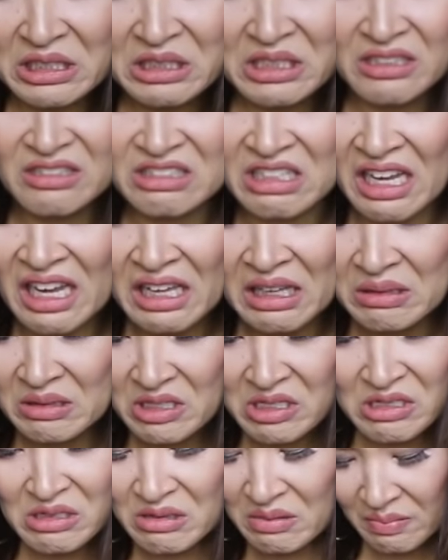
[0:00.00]
Today I
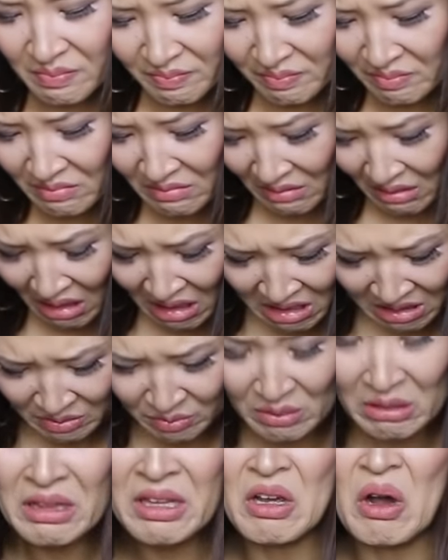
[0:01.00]
just
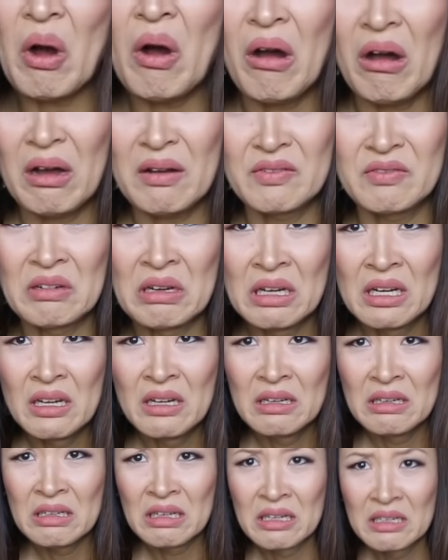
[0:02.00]
really
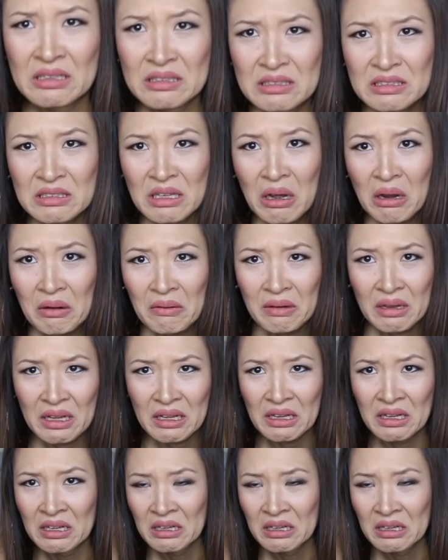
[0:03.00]
off, sorry.